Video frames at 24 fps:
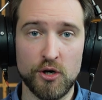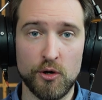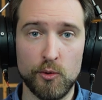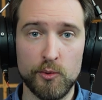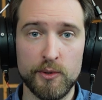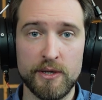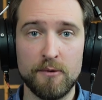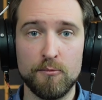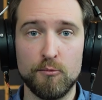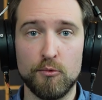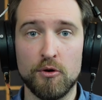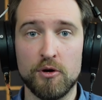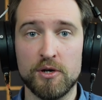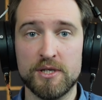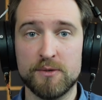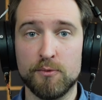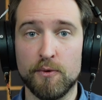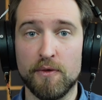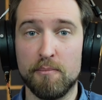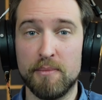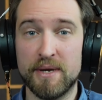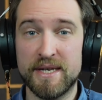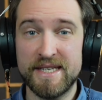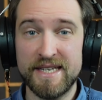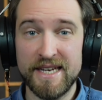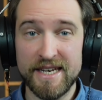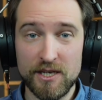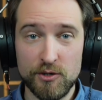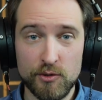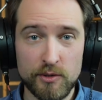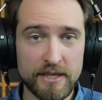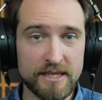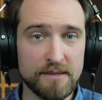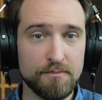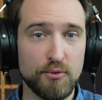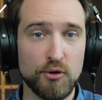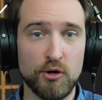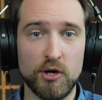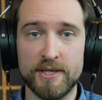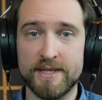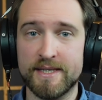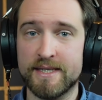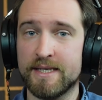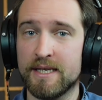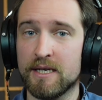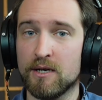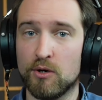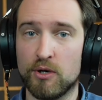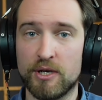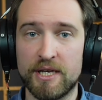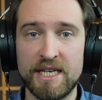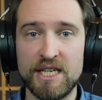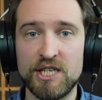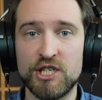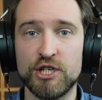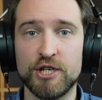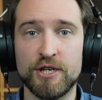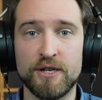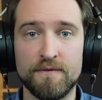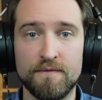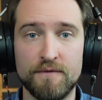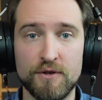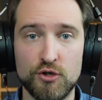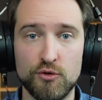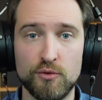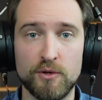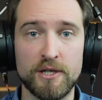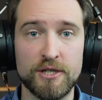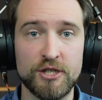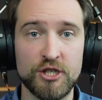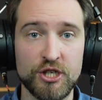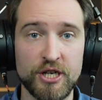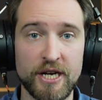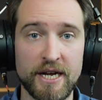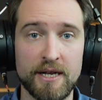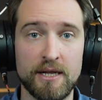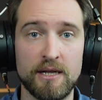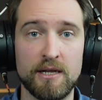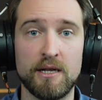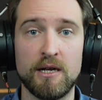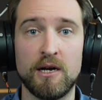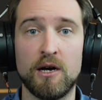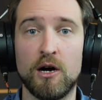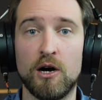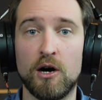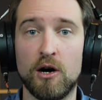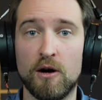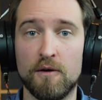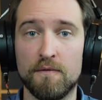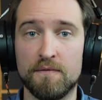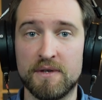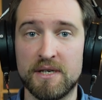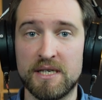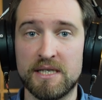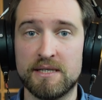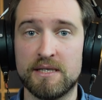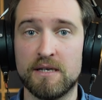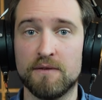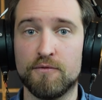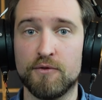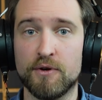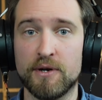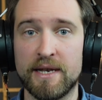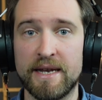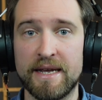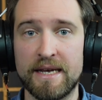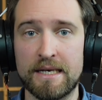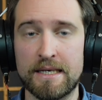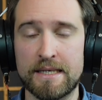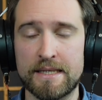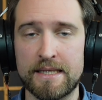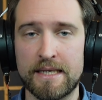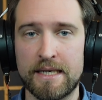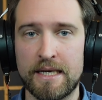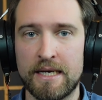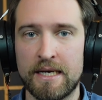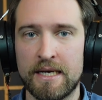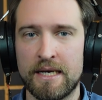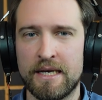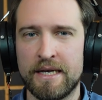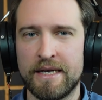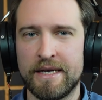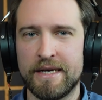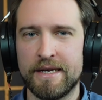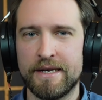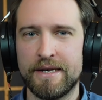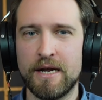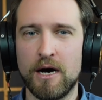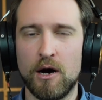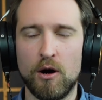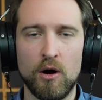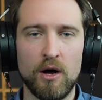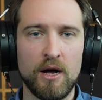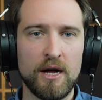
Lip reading: only works with meticulous processing on each individual channel of these different layers. Now,